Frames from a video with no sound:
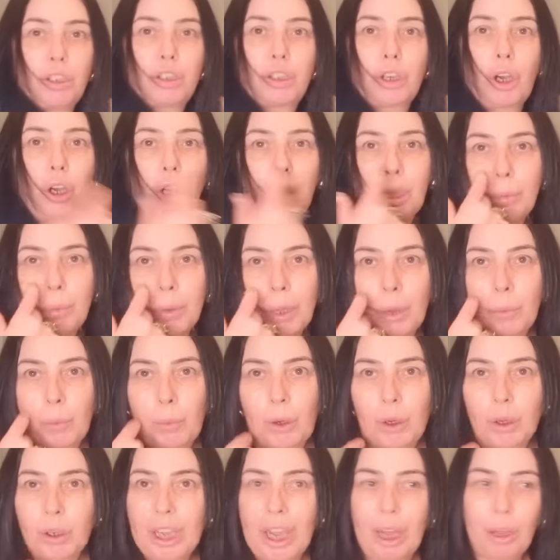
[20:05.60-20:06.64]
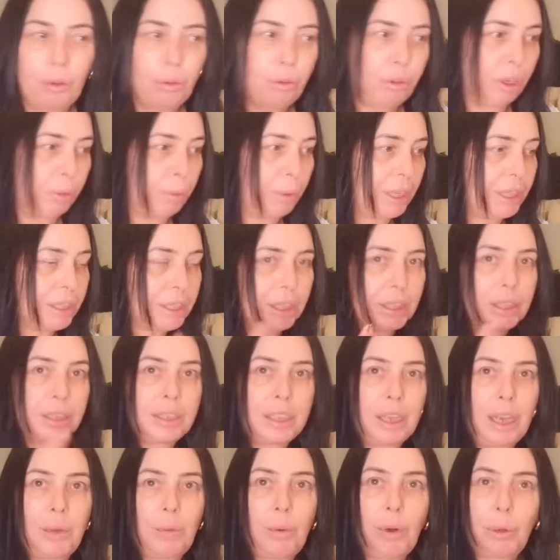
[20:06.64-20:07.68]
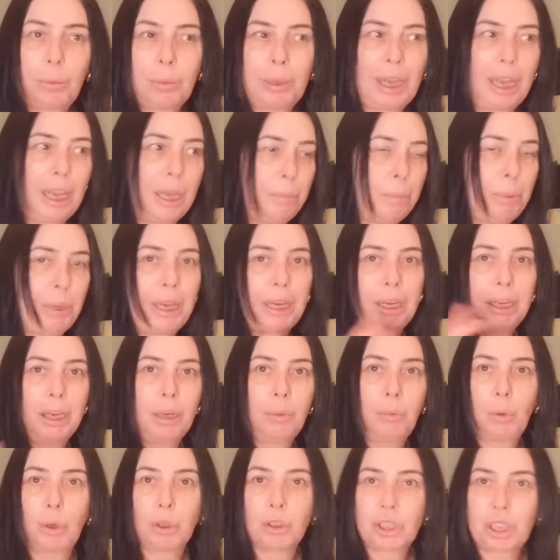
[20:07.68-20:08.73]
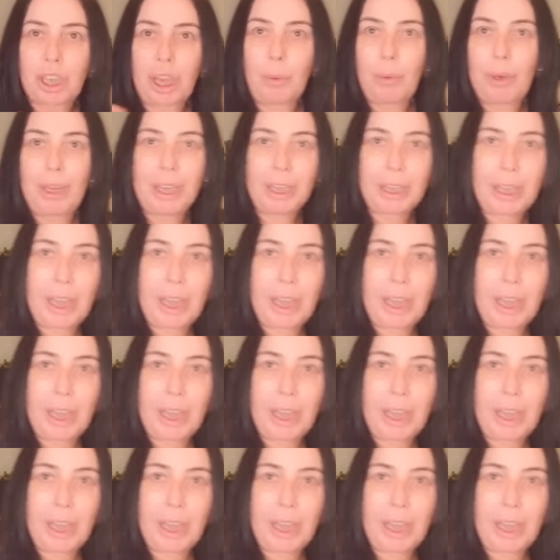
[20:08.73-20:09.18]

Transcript: a time, and we'll go through it and see what I'm keeping and what's going,